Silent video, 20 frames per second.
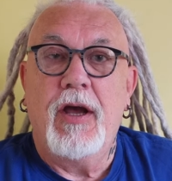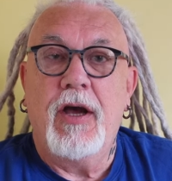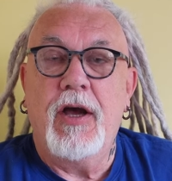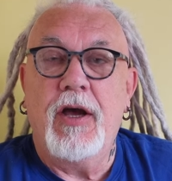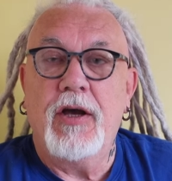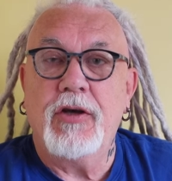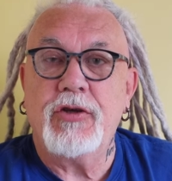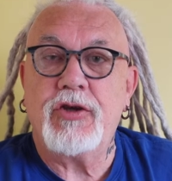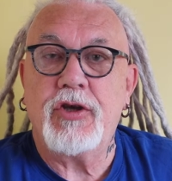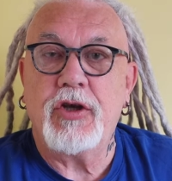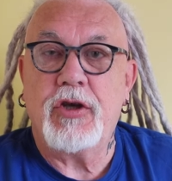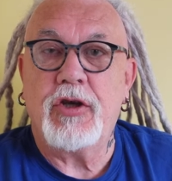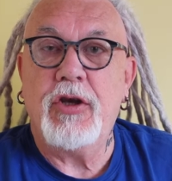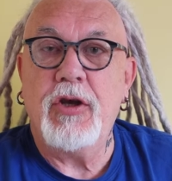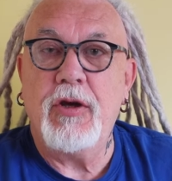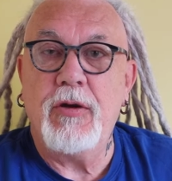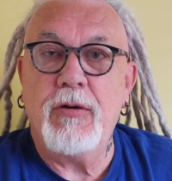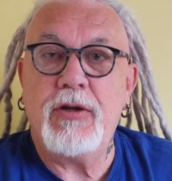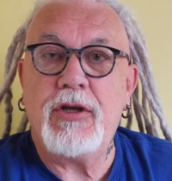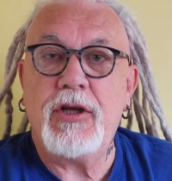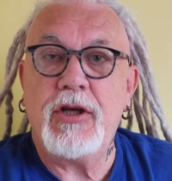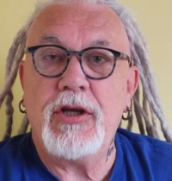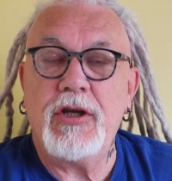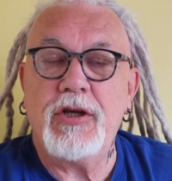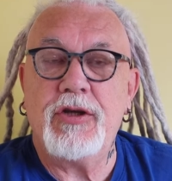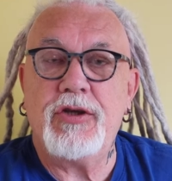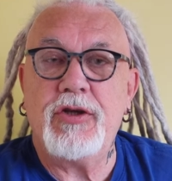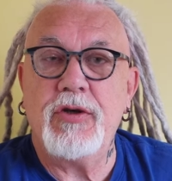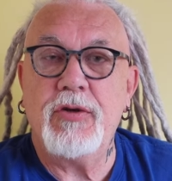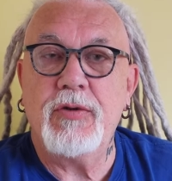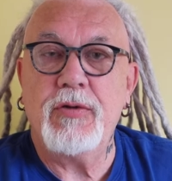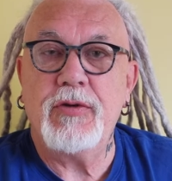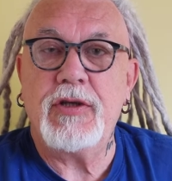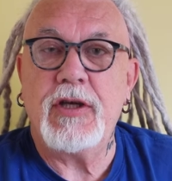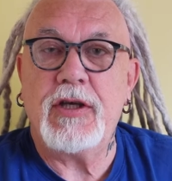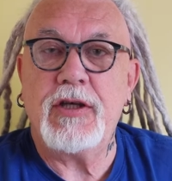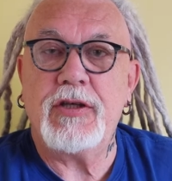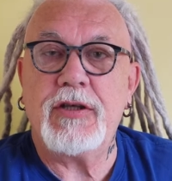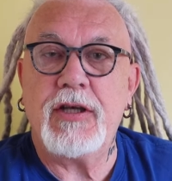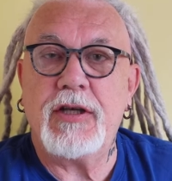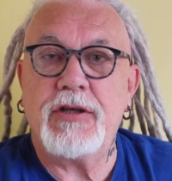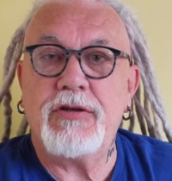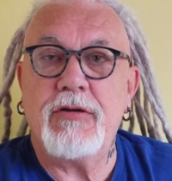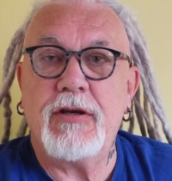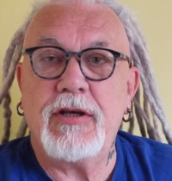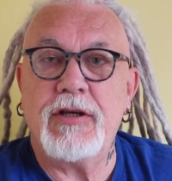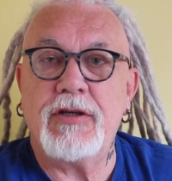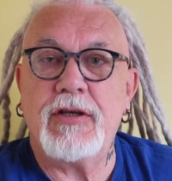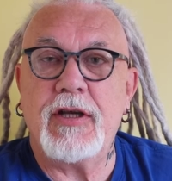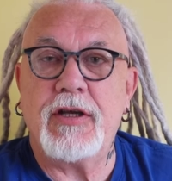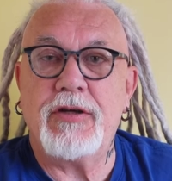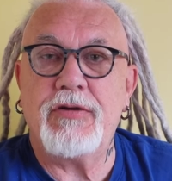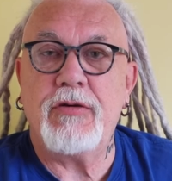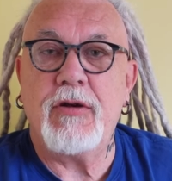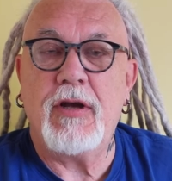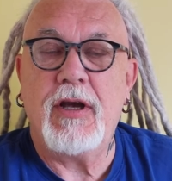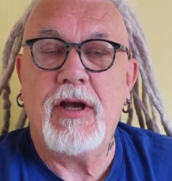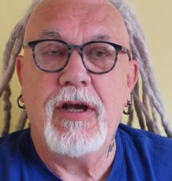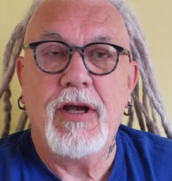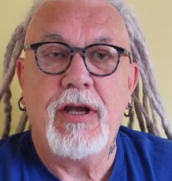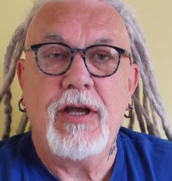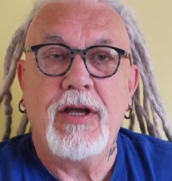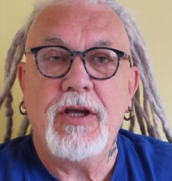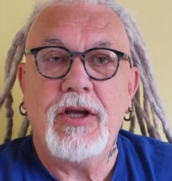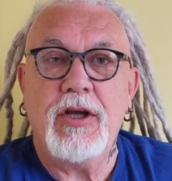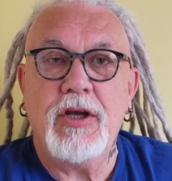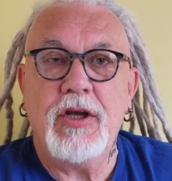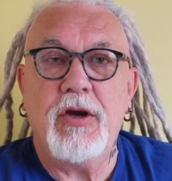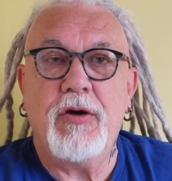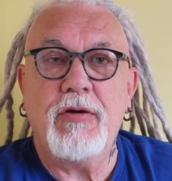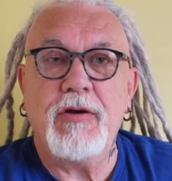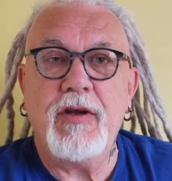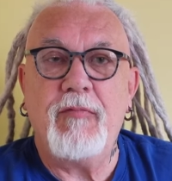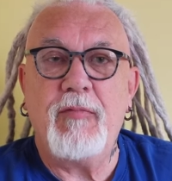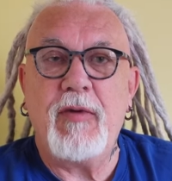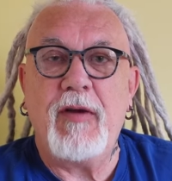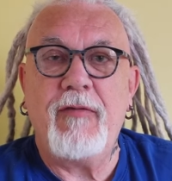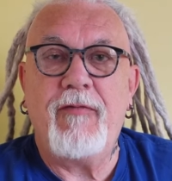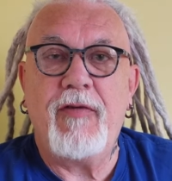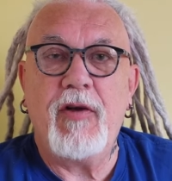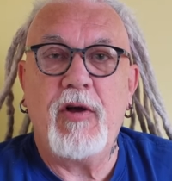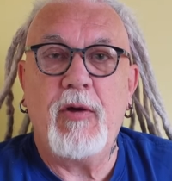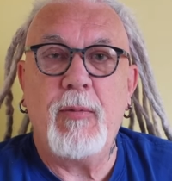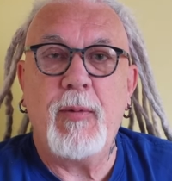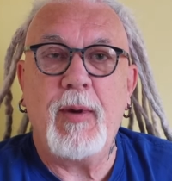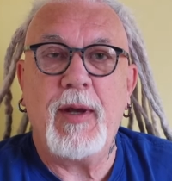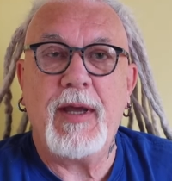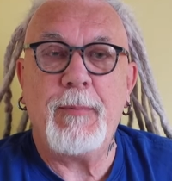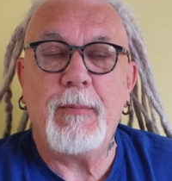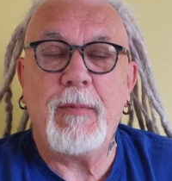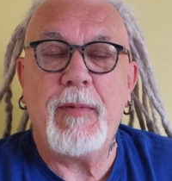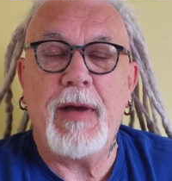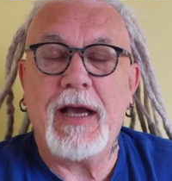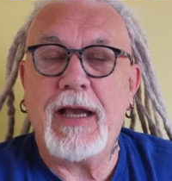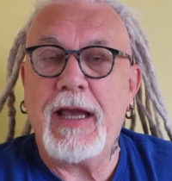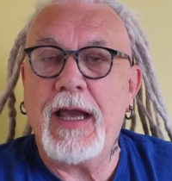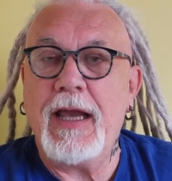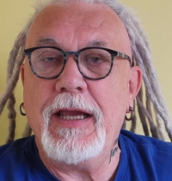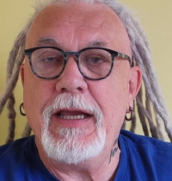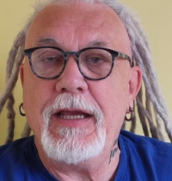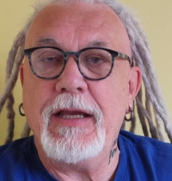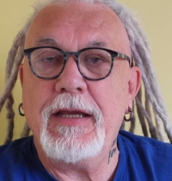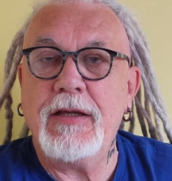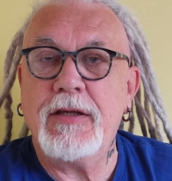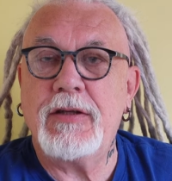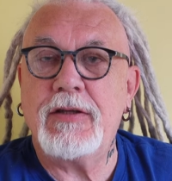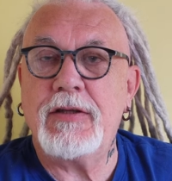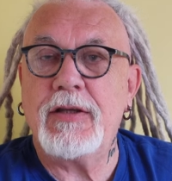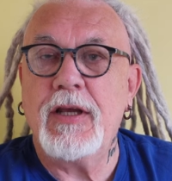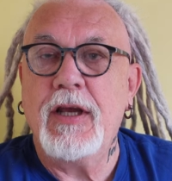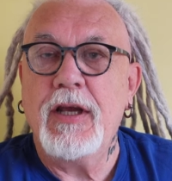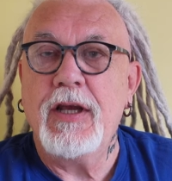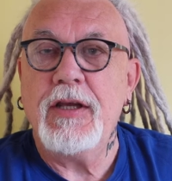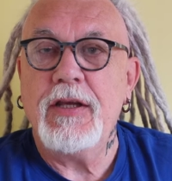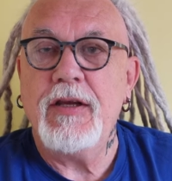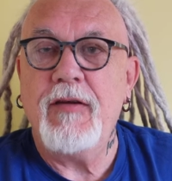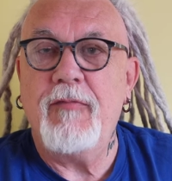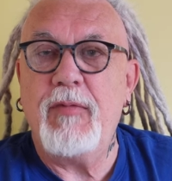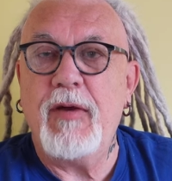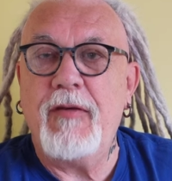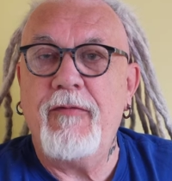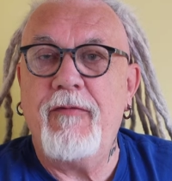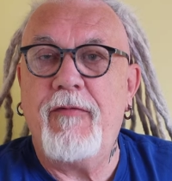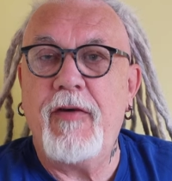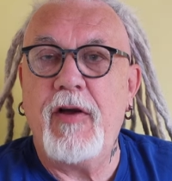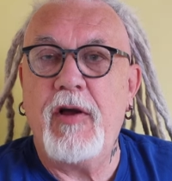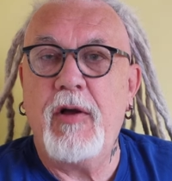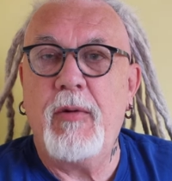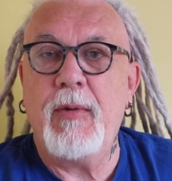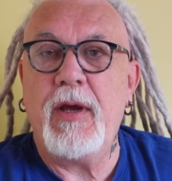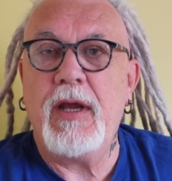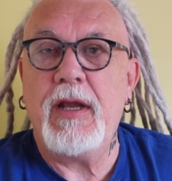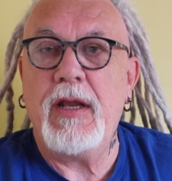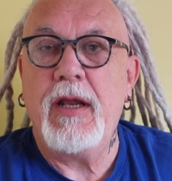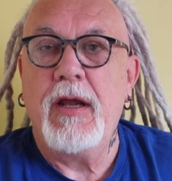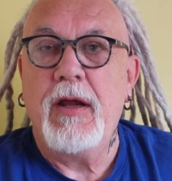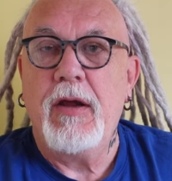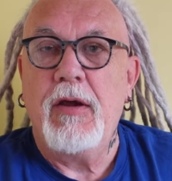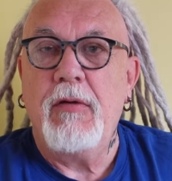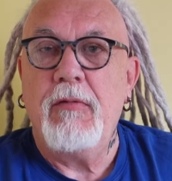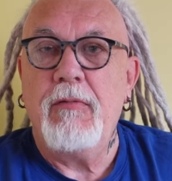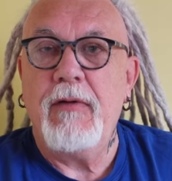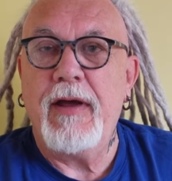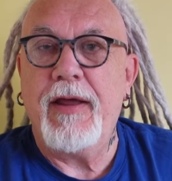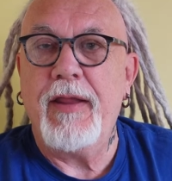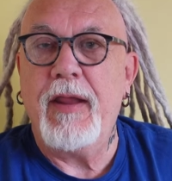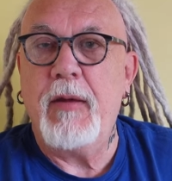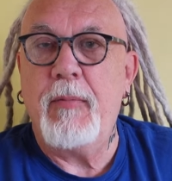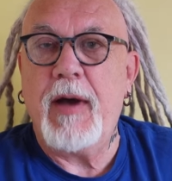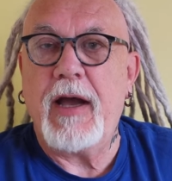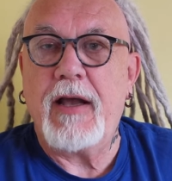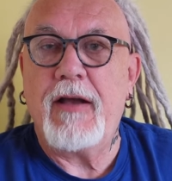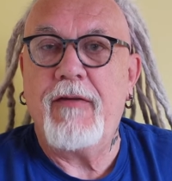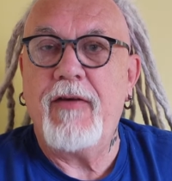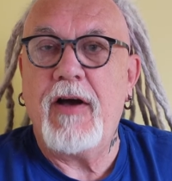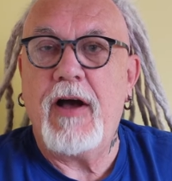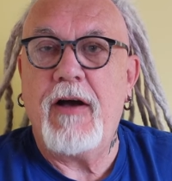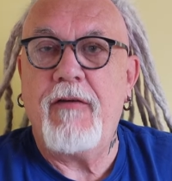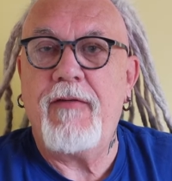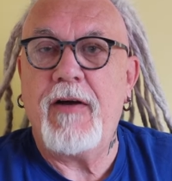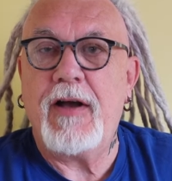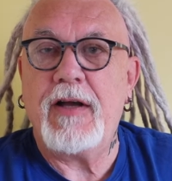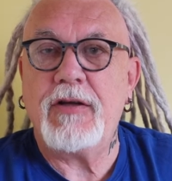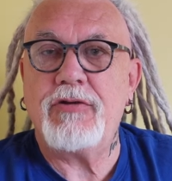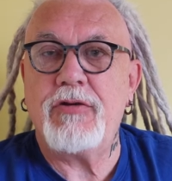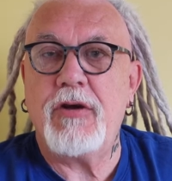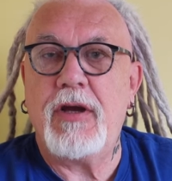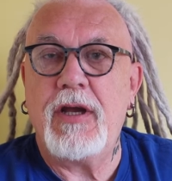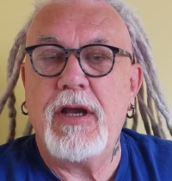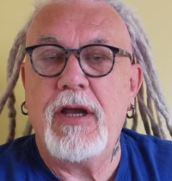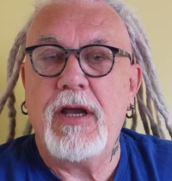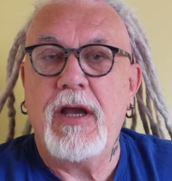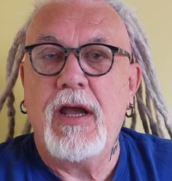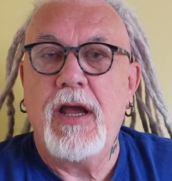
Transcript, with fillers: Uh, security issues, etc., etc. You know, you've been filming my gates, you've been filming round the back of our factory.